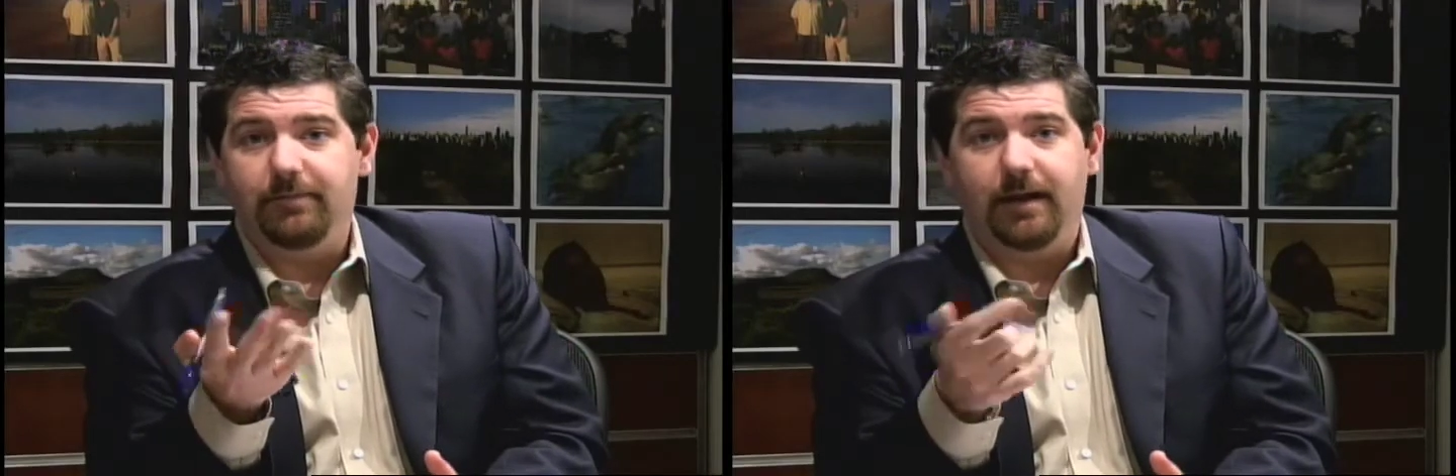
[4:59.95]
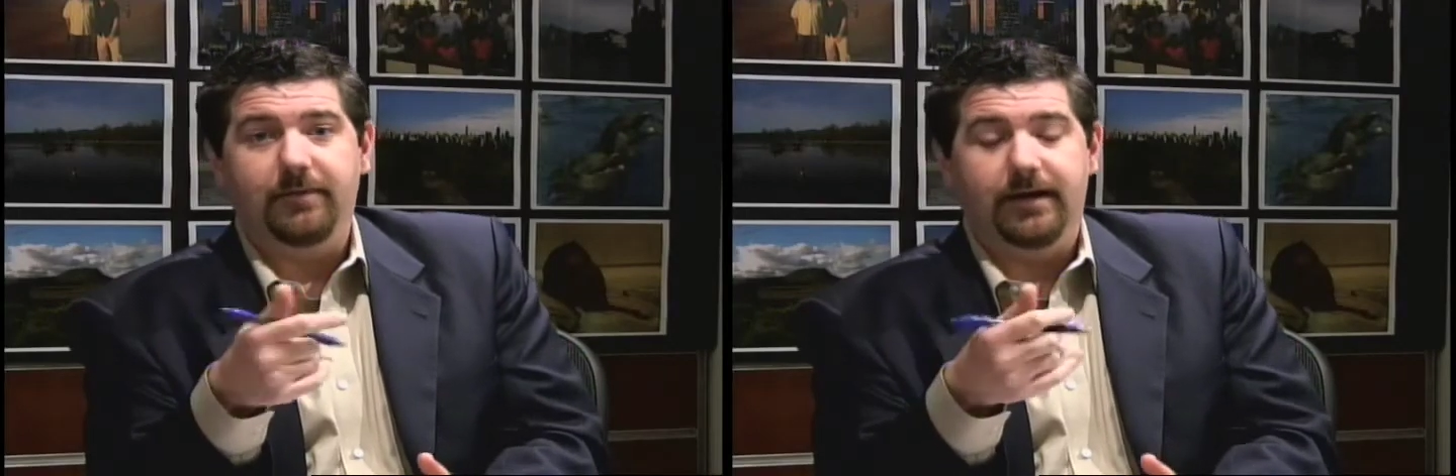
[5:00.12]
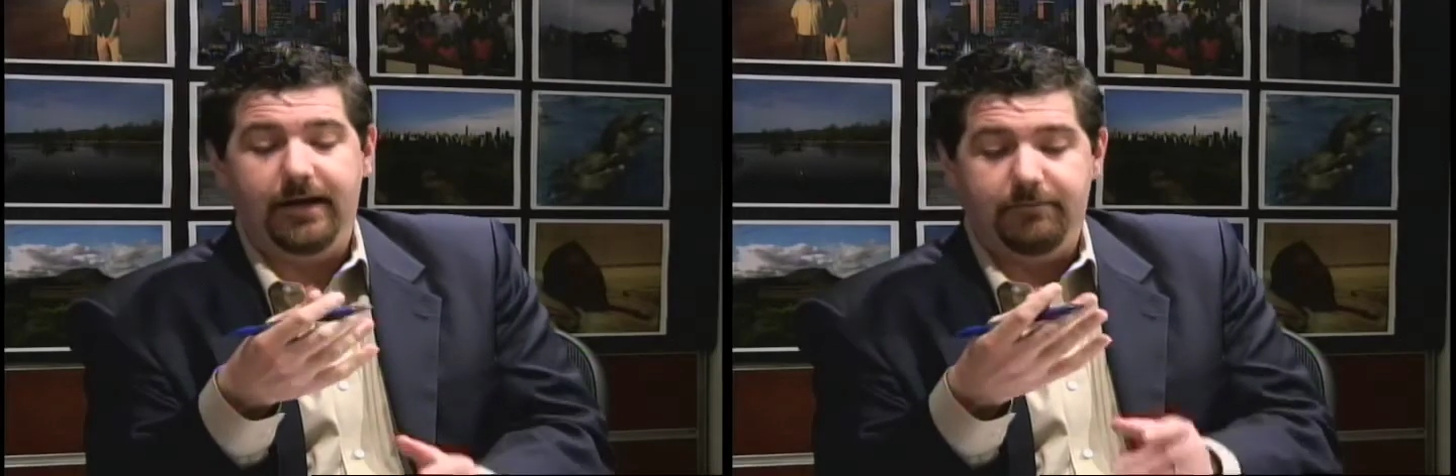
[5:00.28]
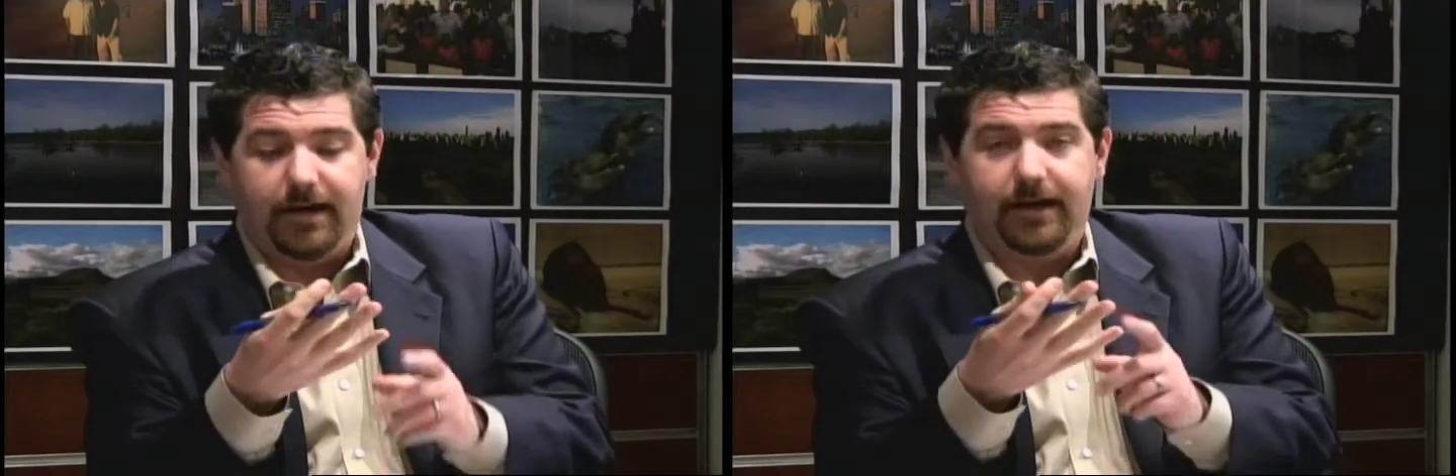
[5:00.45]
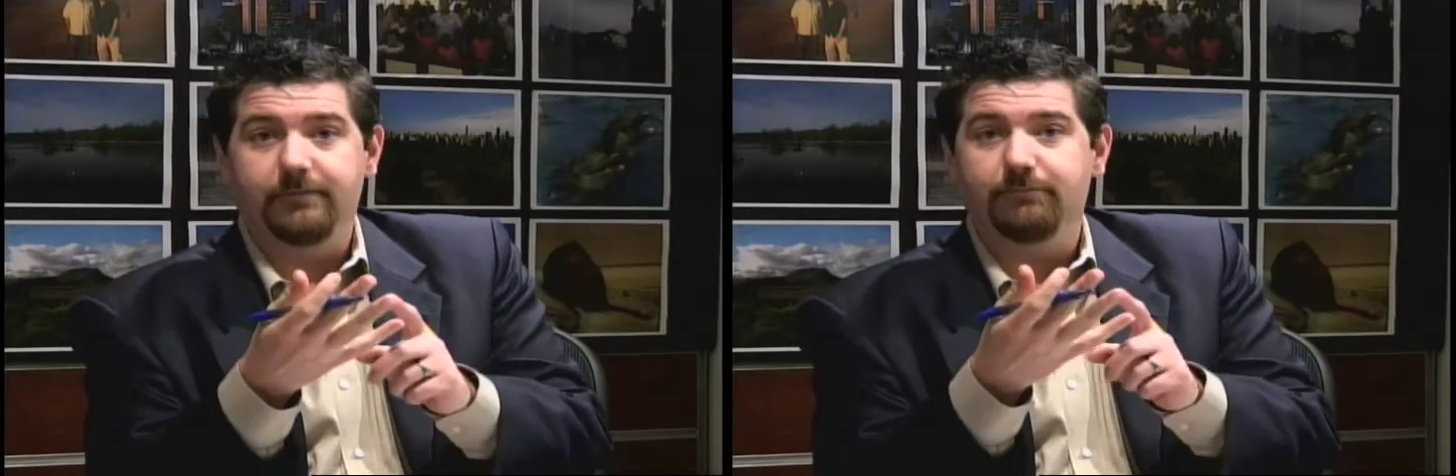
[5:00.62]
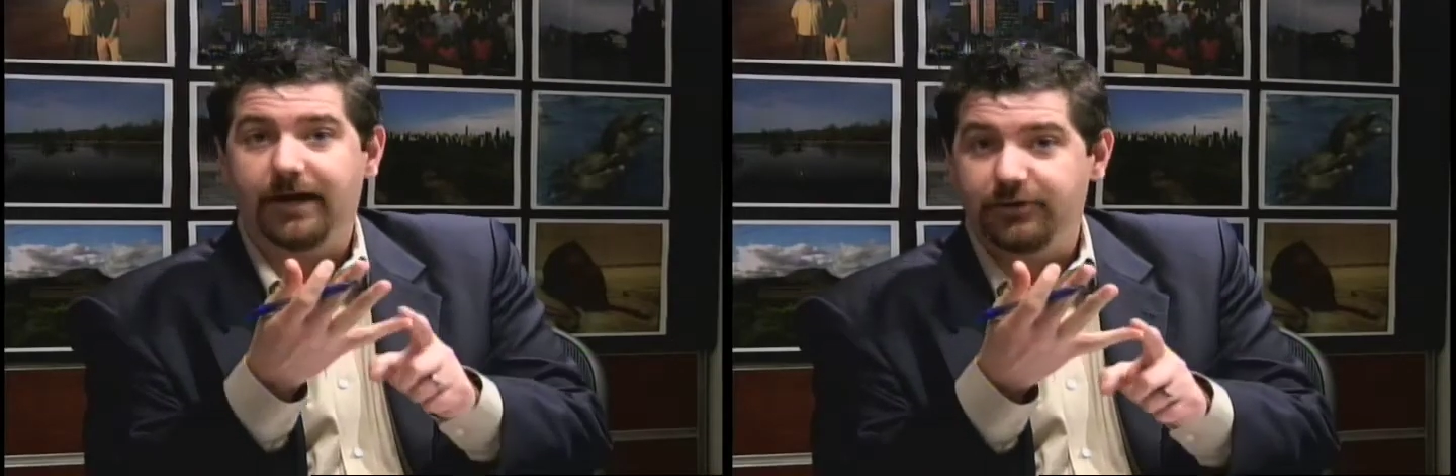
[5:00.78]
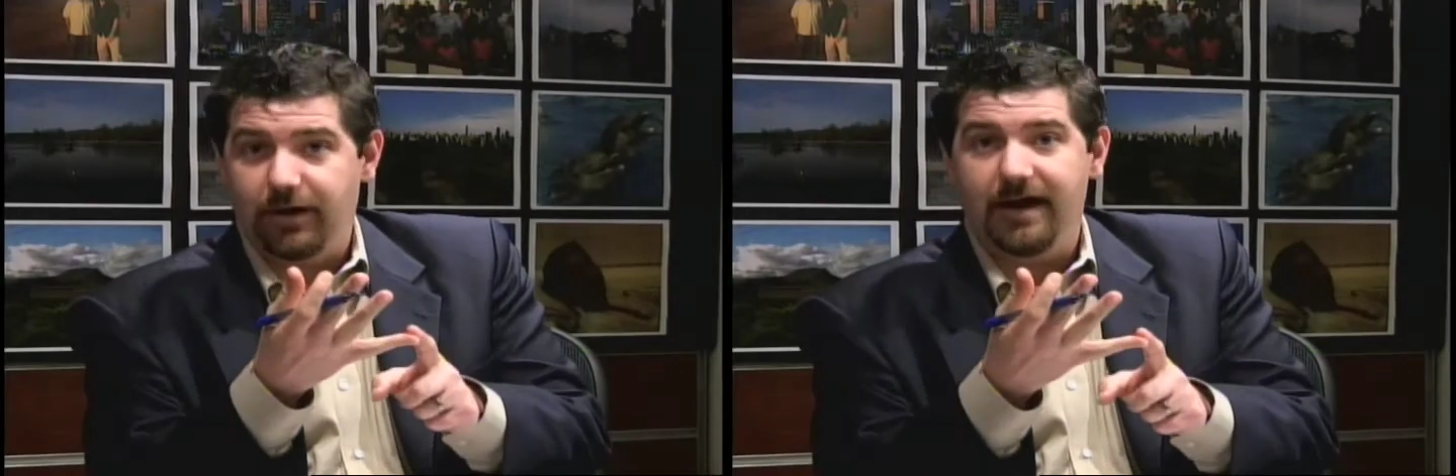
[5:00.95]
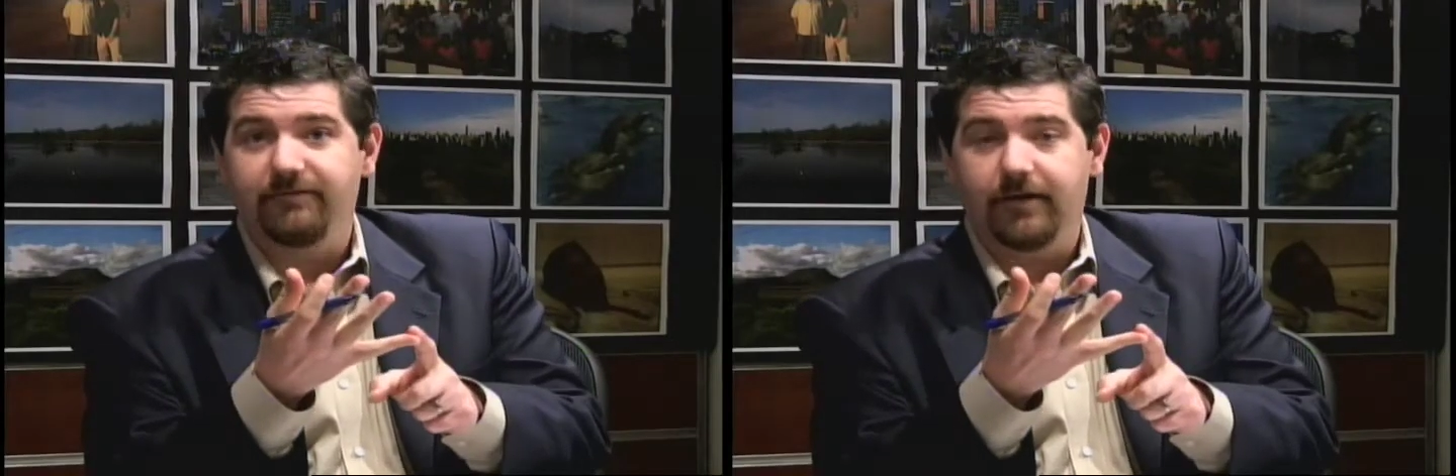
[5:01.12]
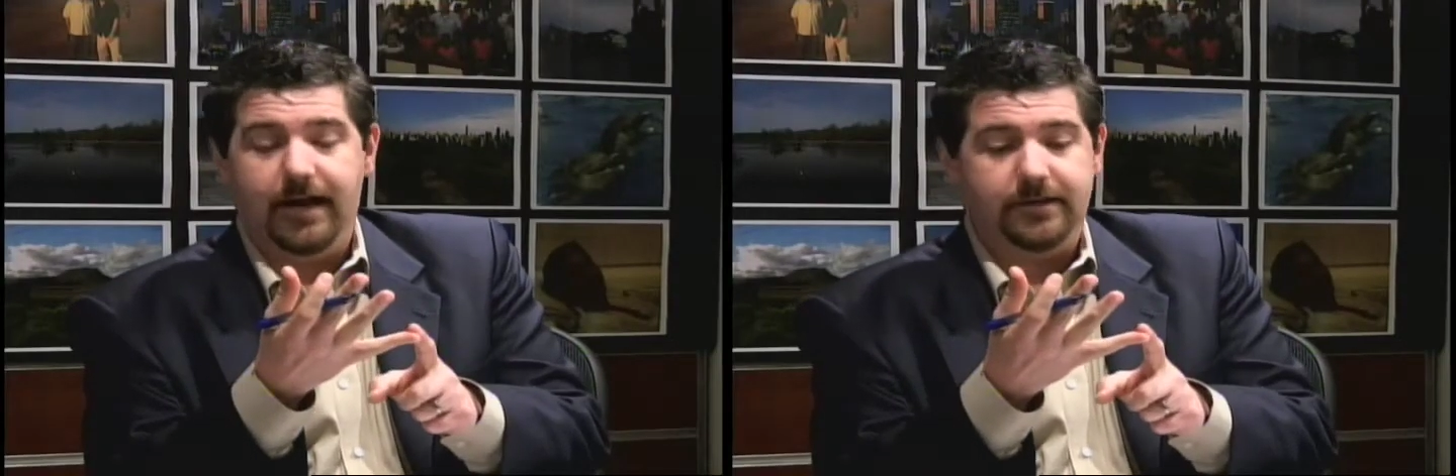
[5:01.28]
but I'm going to need my my
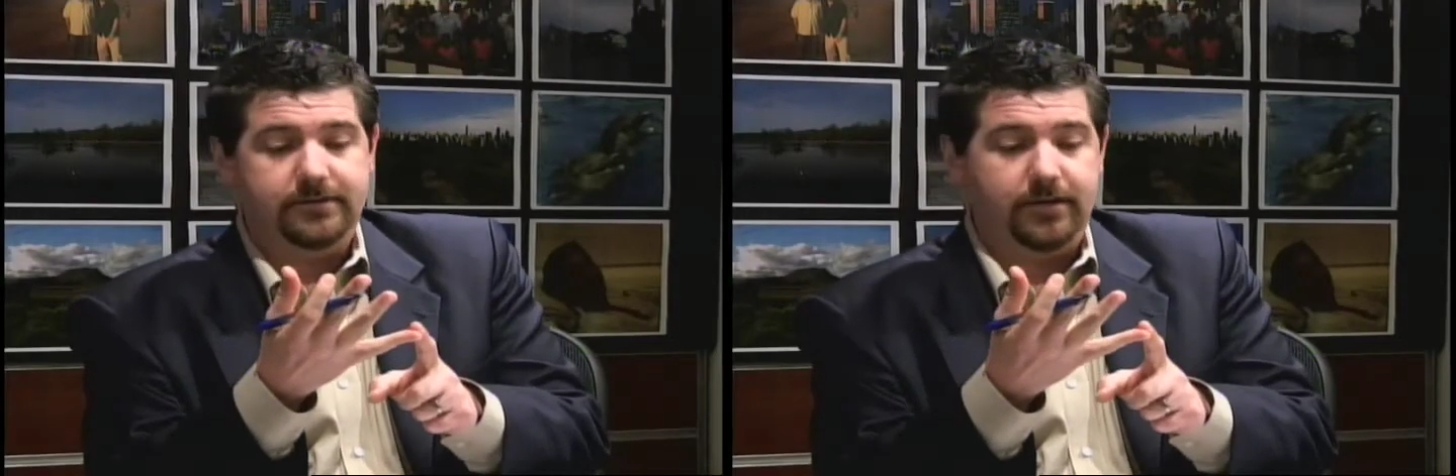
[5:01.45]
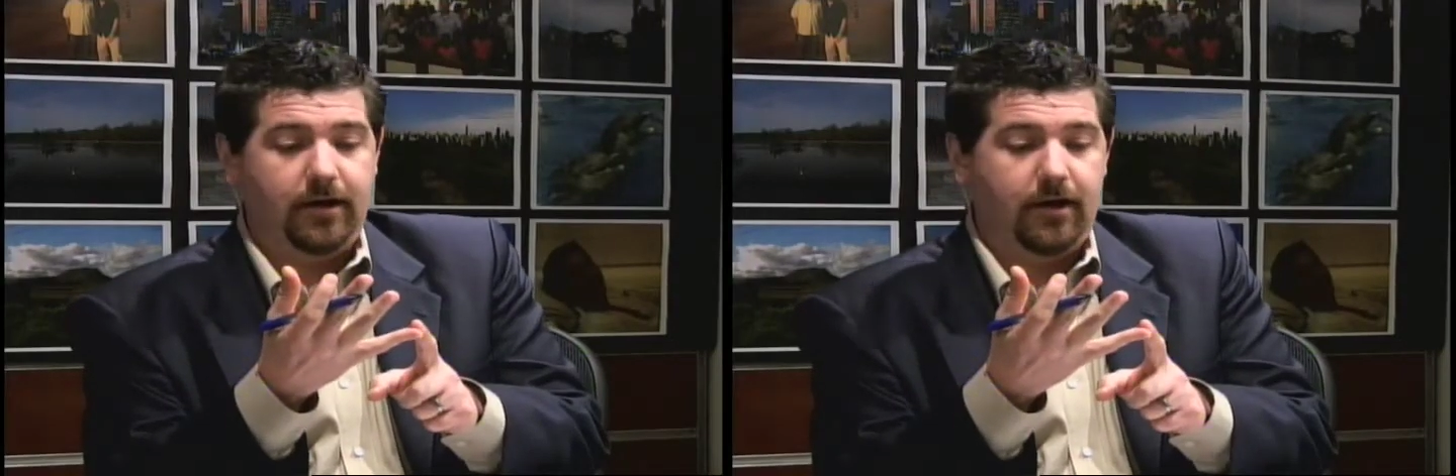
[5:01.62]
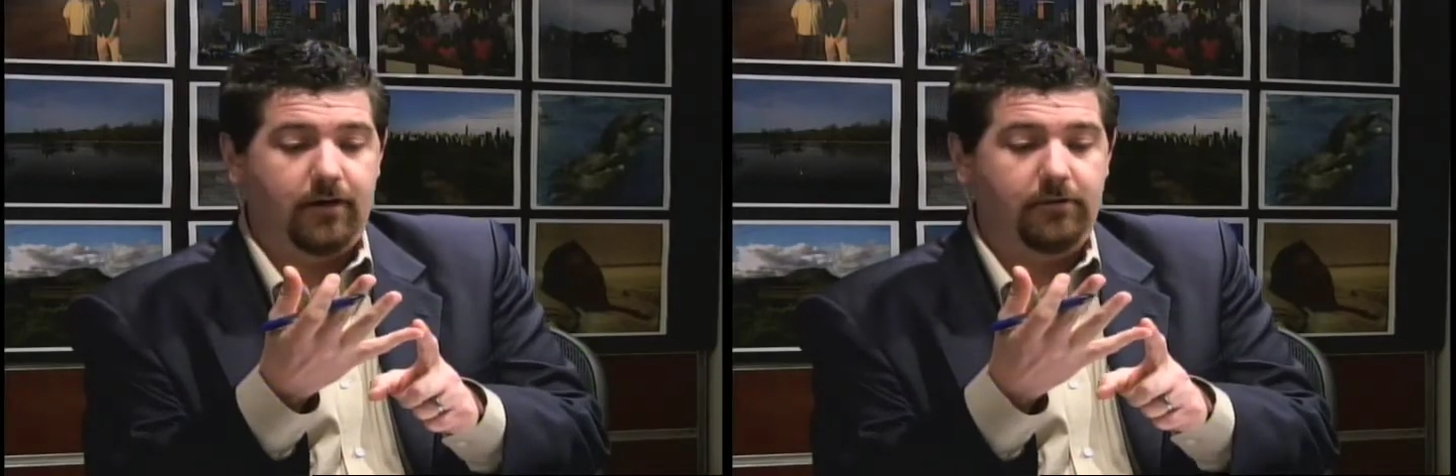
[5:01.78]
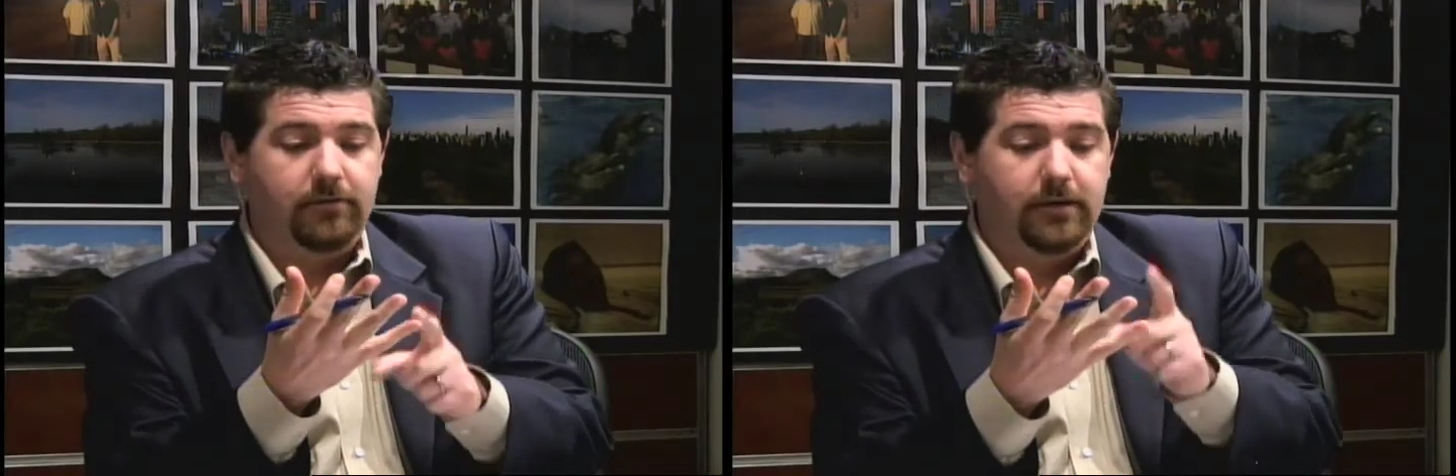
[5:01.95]
driver has to go.